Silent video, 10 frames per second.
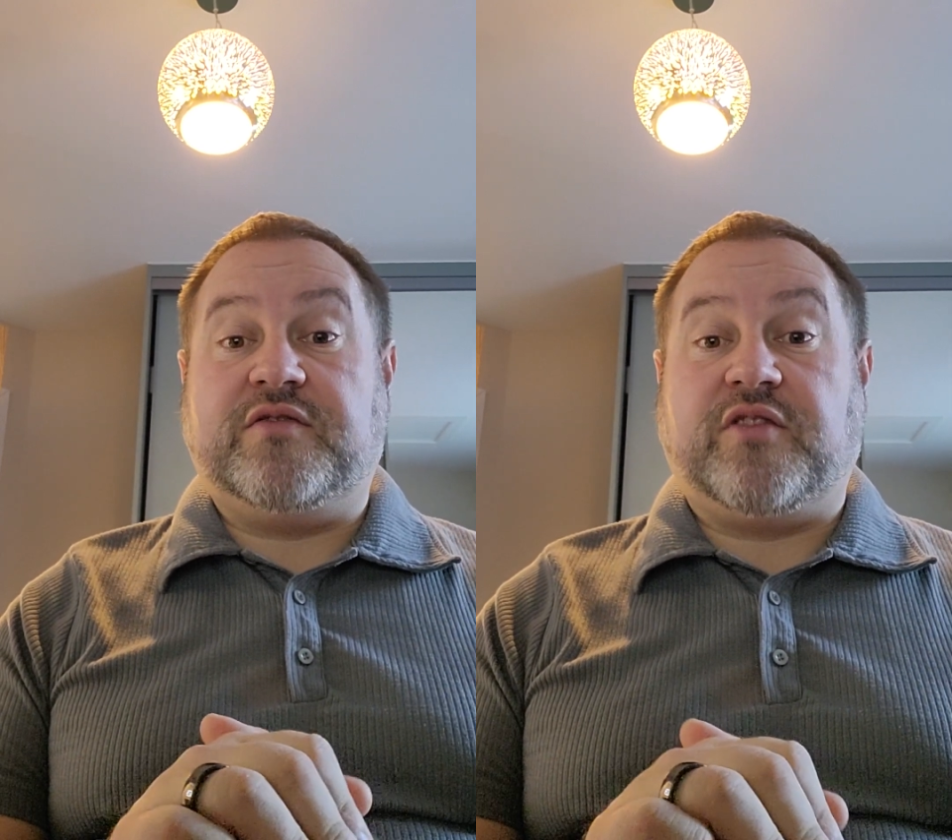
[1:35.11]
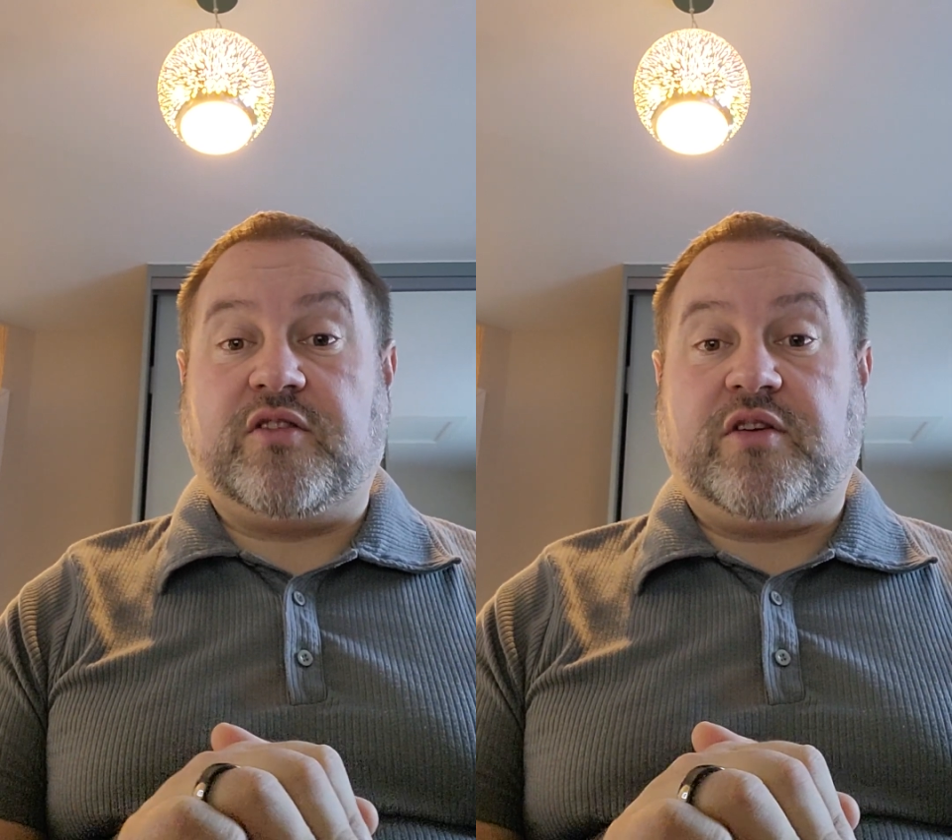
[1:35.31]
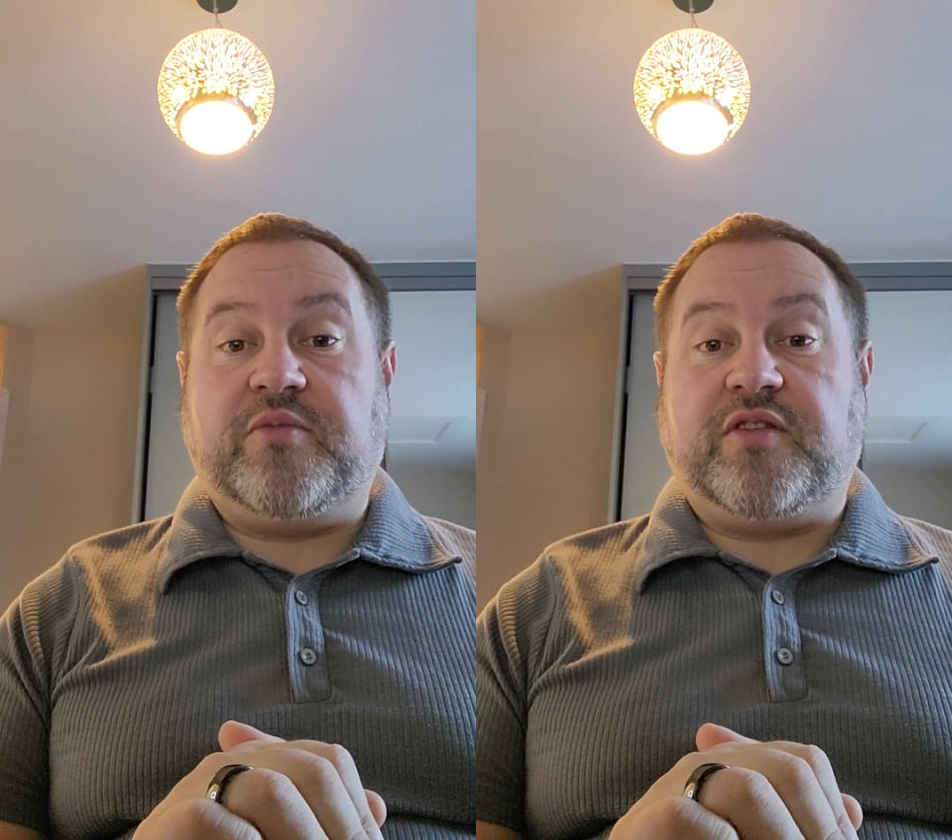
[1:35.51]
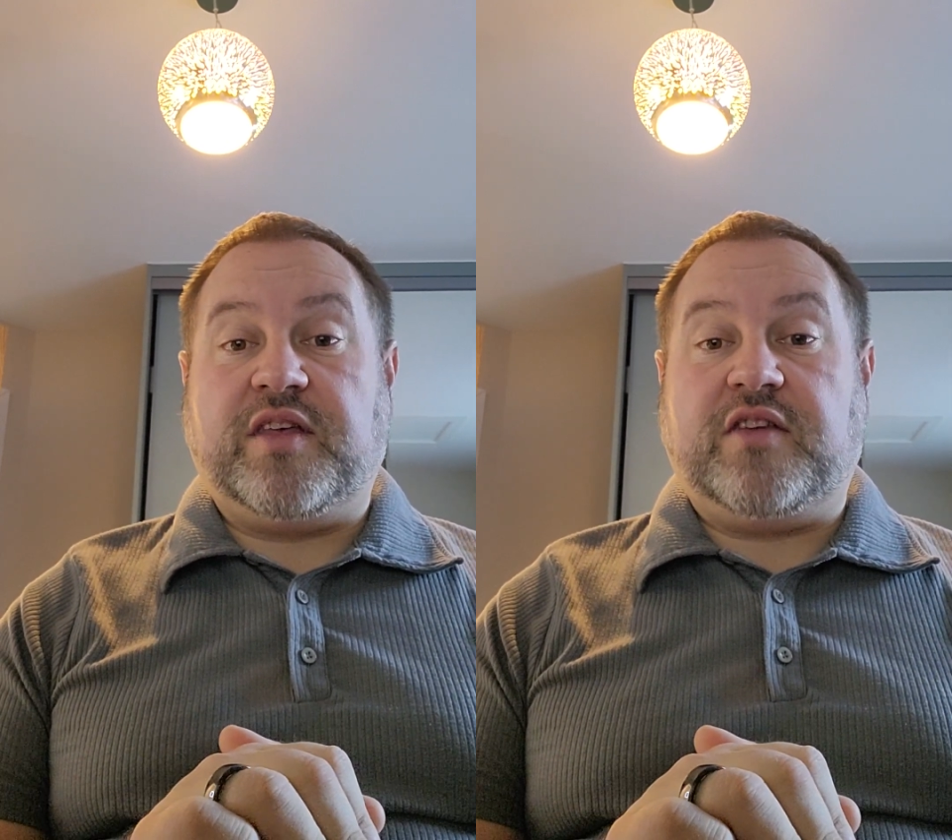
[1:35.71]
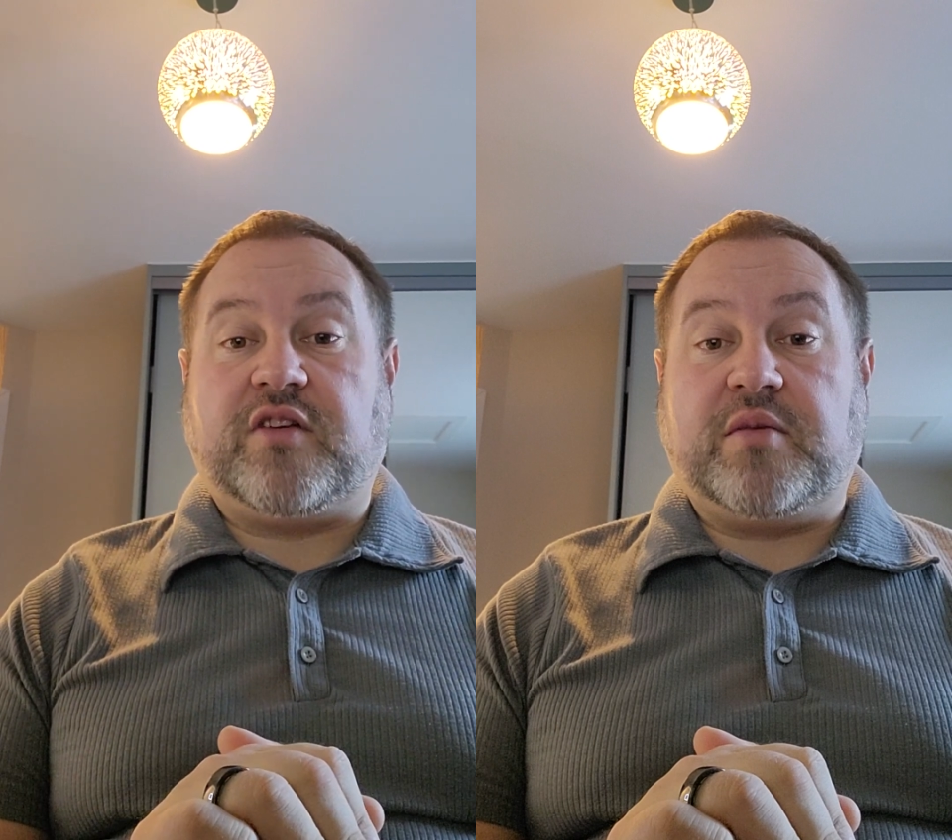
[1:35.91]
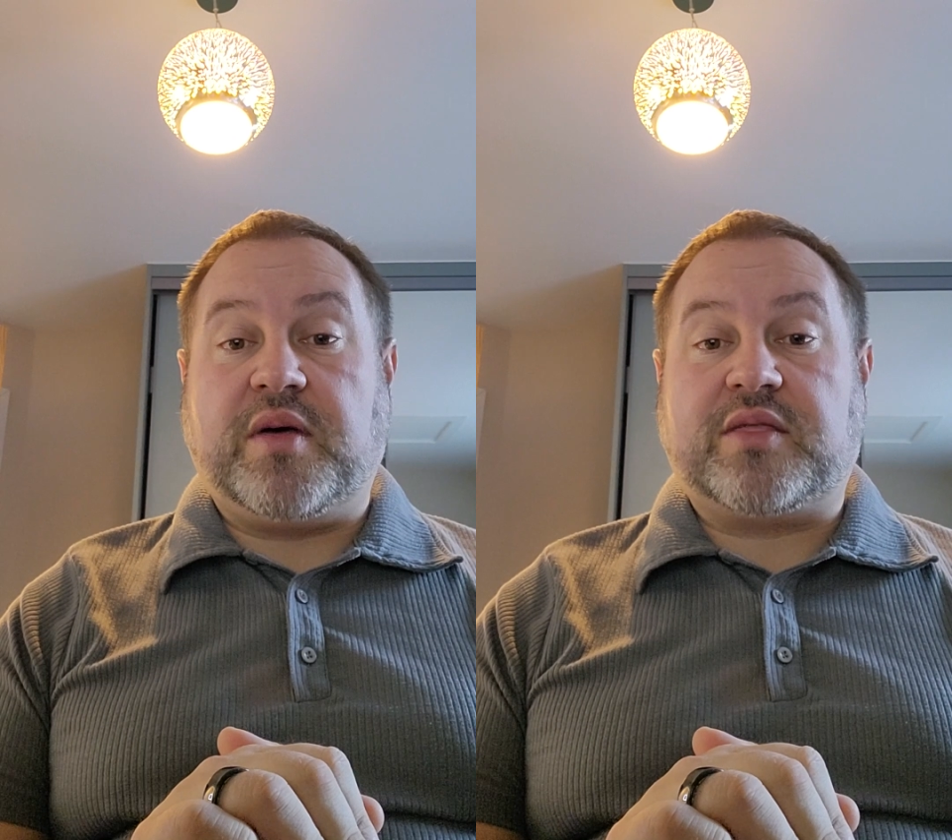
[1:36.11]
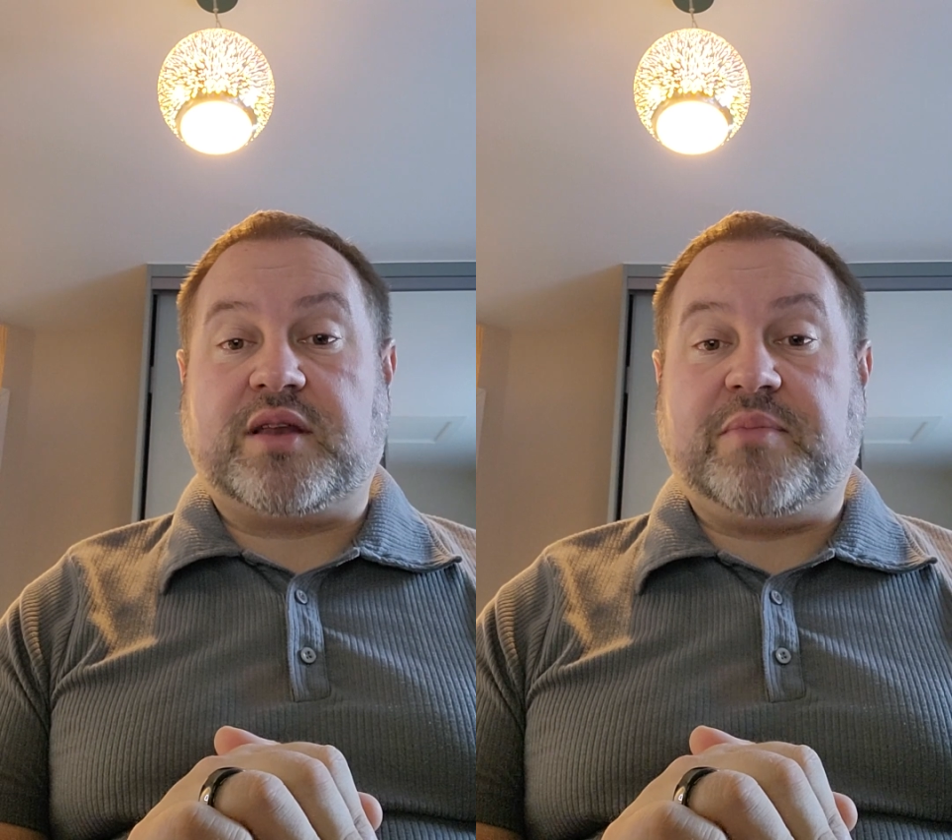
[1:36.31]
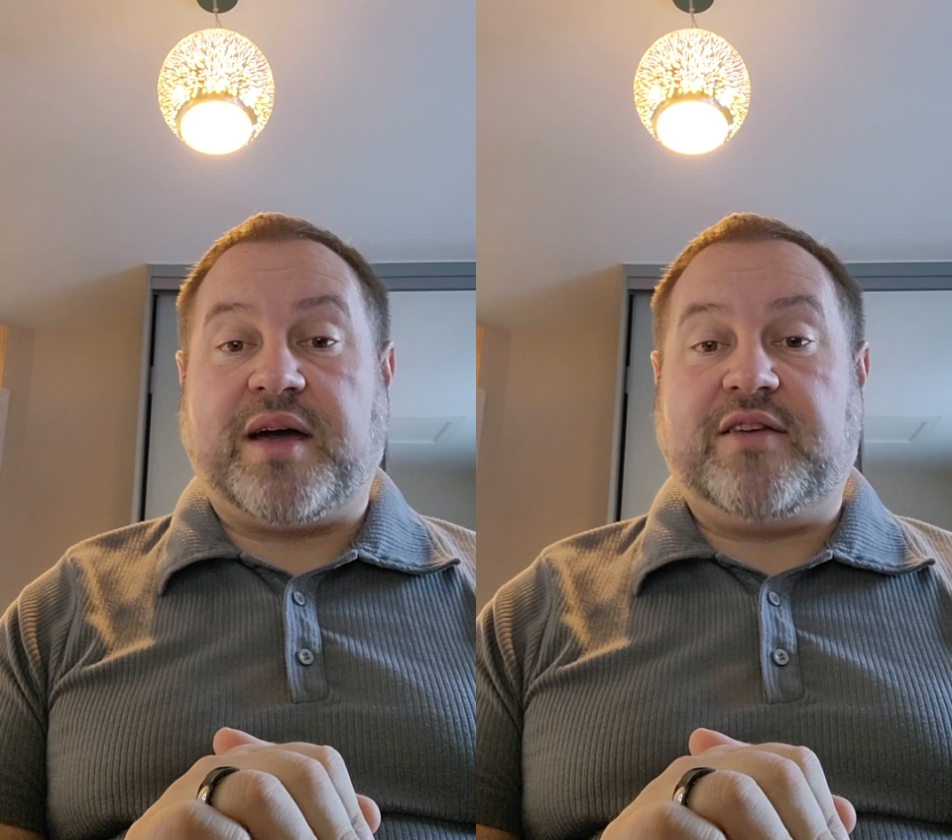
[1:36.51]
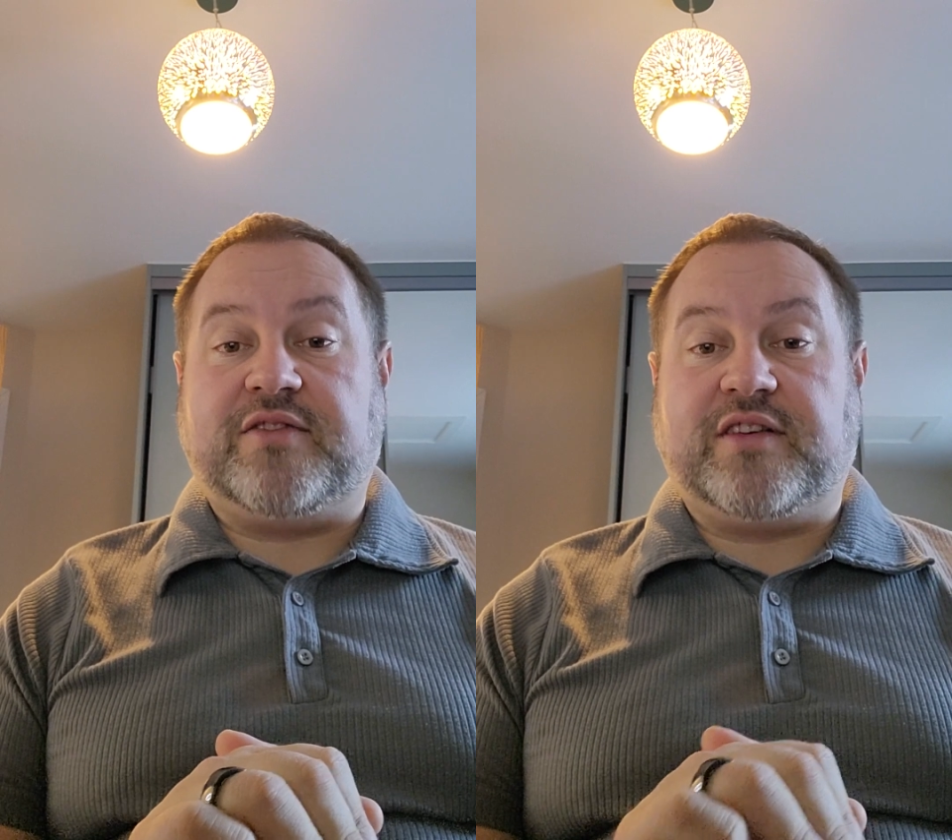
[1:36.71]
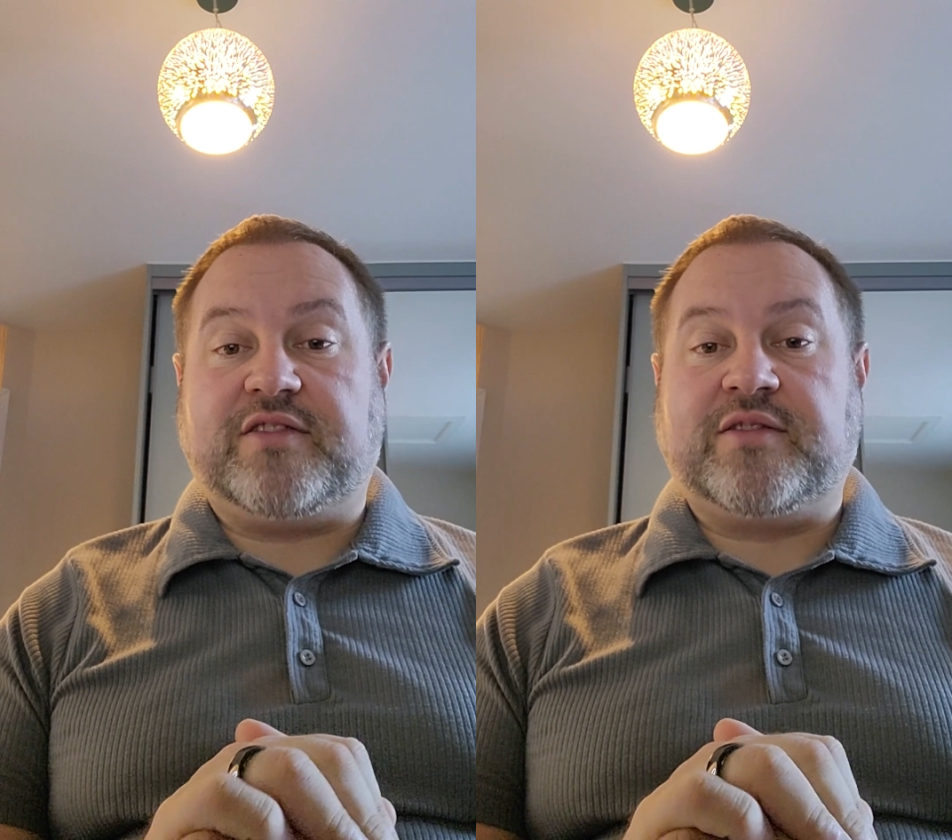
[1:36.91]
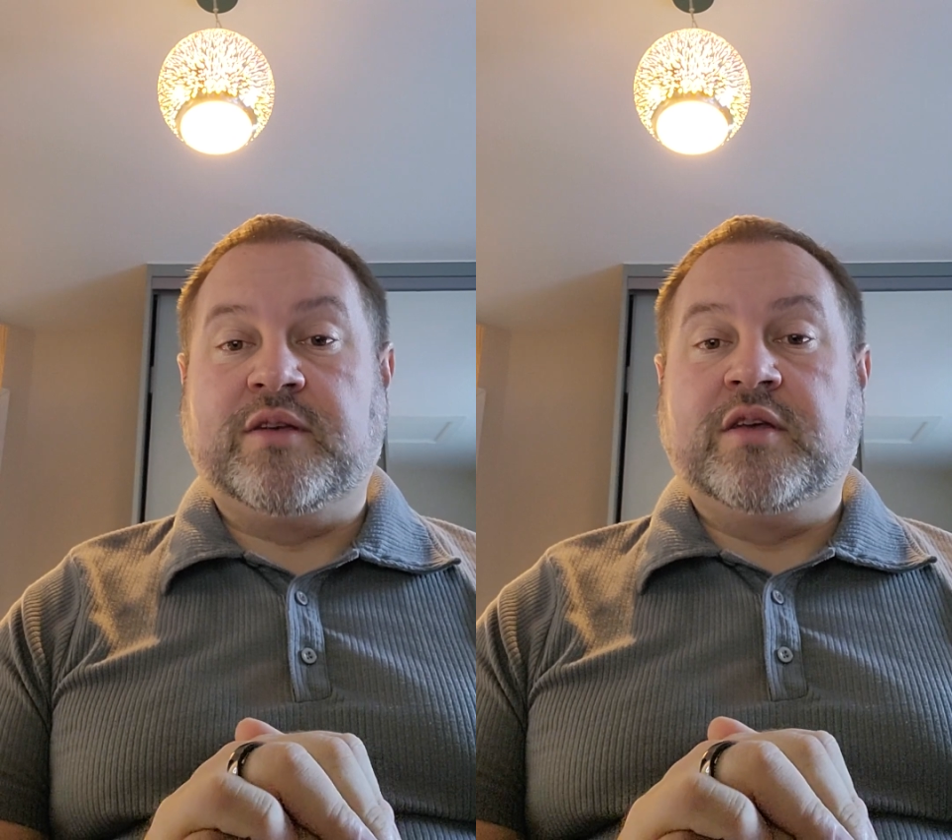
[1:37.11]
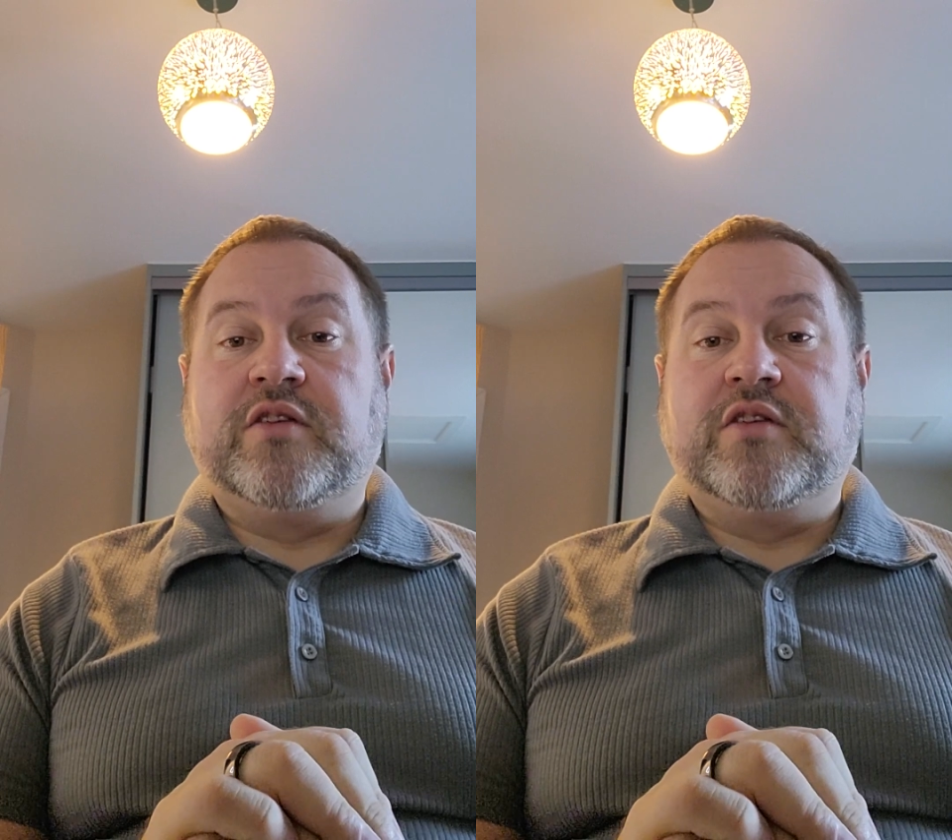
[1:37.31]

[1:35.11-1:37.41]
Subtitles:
volumes in these on a monthly basis.